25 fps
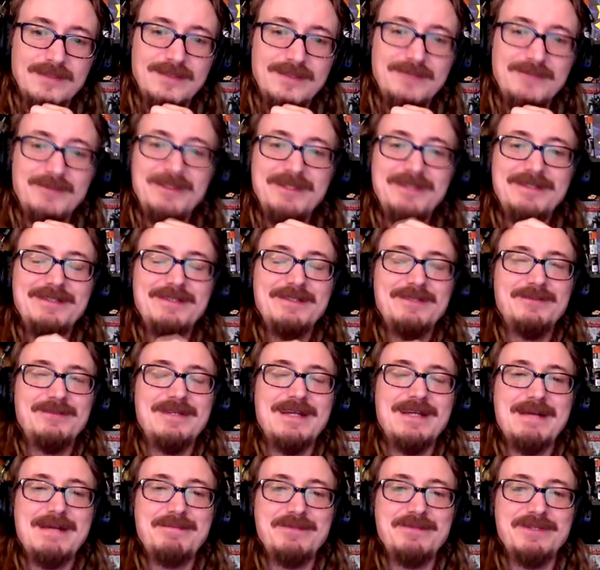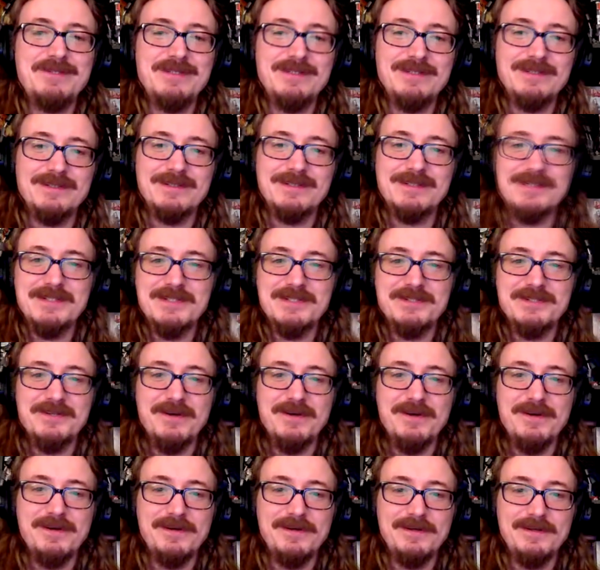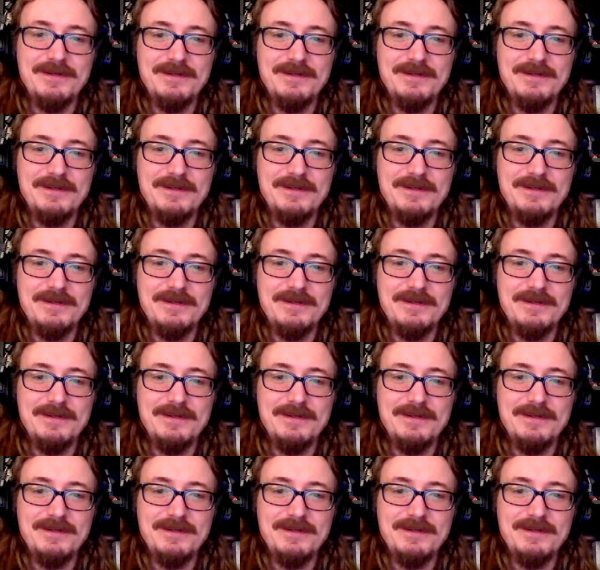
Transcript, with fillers: What do you think happened to their Kickstarter?